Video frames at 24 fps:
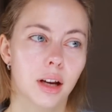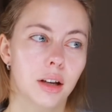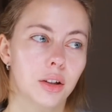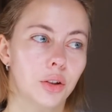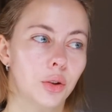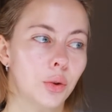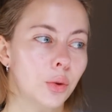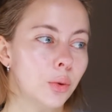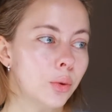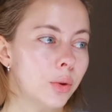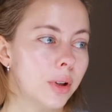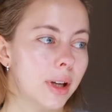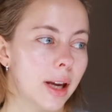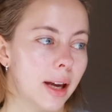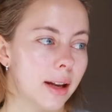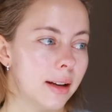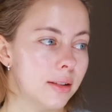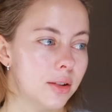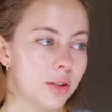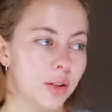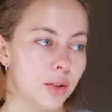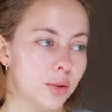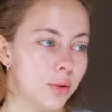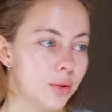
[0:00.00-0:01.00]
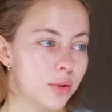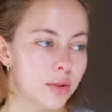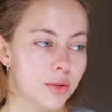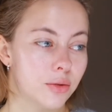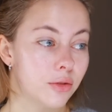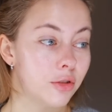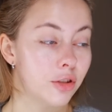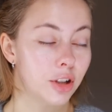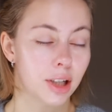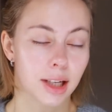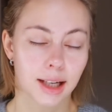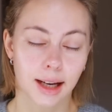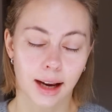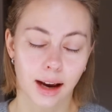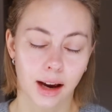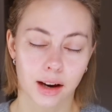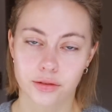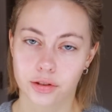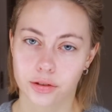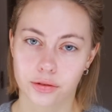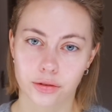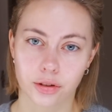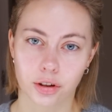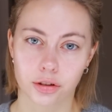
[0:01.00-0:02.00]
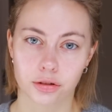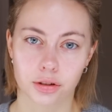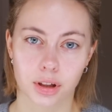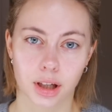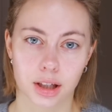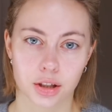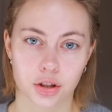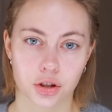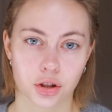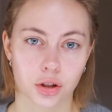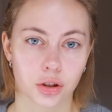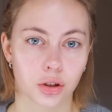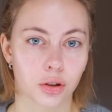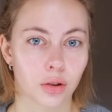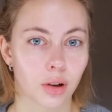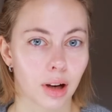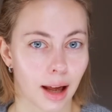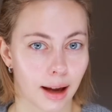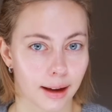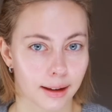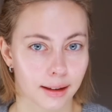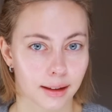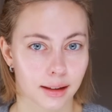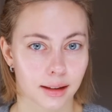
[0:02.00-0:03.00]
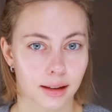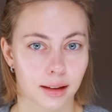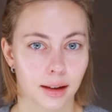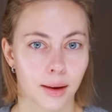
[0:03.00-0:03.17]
You can use really every foundation you like.